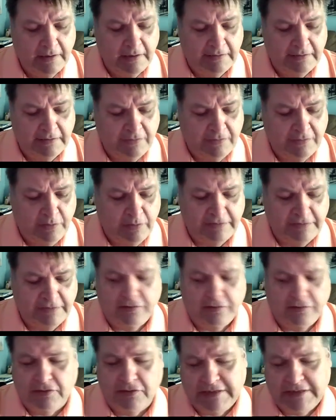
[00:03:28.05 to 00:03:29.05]
These quizzes
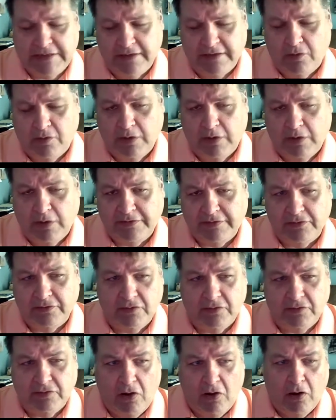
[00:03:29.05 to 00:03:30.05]
are 10
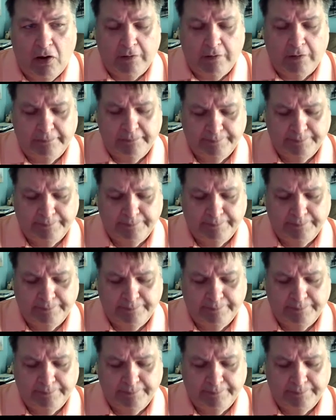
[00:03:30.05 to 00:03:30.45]
questions long.